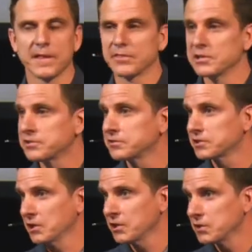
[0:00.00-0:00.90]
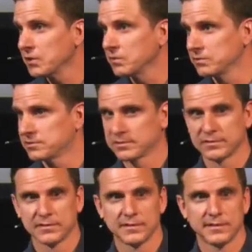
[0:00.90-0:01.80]
This is good news.
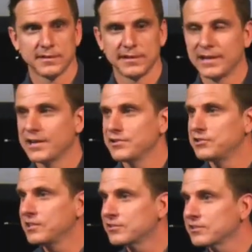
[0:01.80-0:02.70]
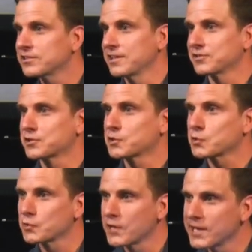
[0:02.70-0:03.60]
Jesus has
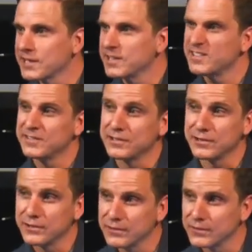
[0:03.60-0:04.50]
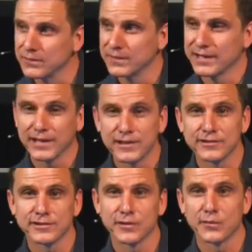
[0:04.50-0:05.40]
credited to you
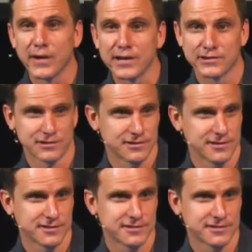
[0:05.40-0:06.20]
his righteousness.